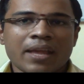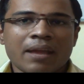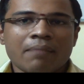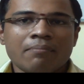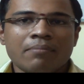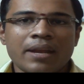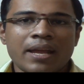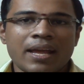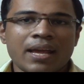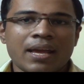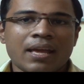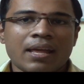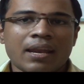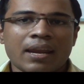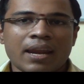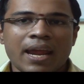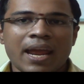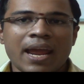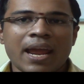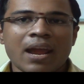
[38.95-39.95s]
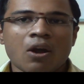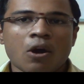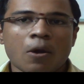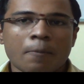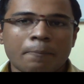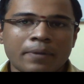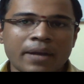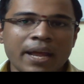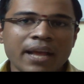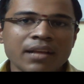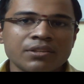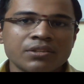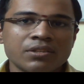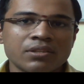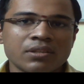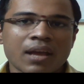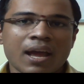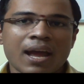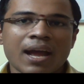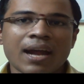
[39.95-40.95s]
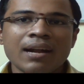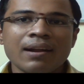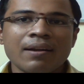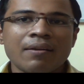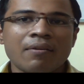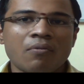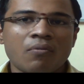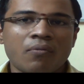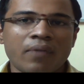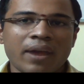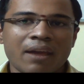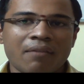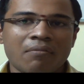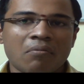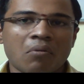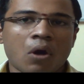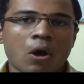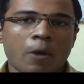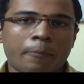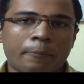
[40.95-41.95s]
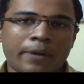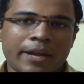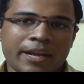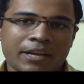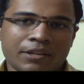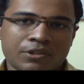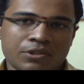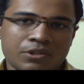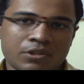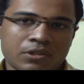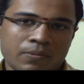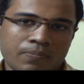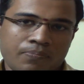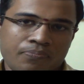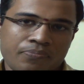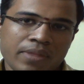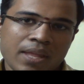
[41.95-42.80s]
namely ray optics and wave optics.